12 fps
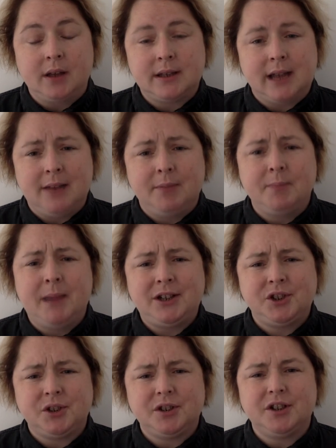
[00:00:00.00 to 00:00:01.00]
telly, but make
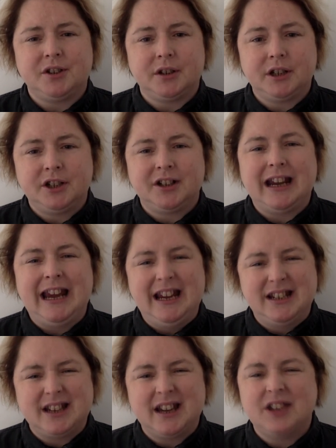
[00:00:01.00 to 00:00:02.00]
sure you're
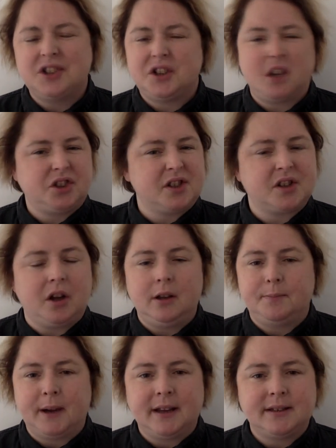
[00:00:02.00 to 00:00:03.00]
eating it. You're not just
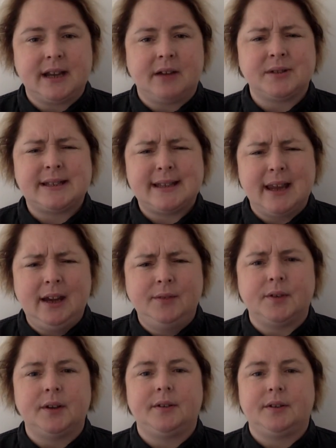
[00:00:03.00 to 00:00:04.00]
gulping it down.
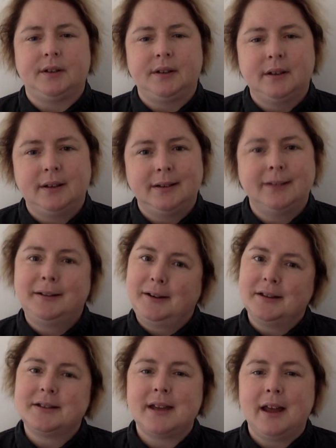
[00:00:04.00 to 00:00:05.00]
Savour it. You
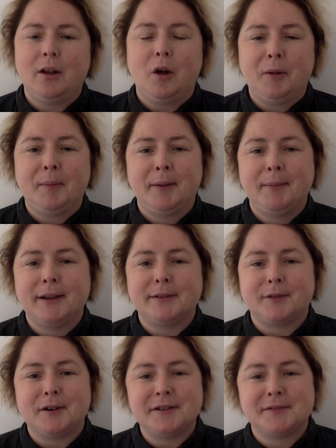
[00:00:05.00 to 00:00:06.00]
could tell all my
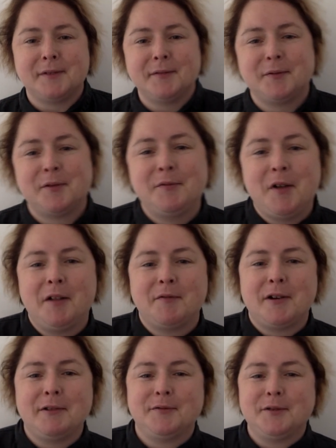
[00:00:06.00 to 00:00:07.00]
metaphors revolve
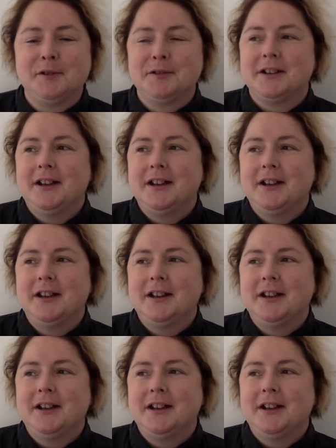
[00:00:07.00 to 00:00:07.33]
around food.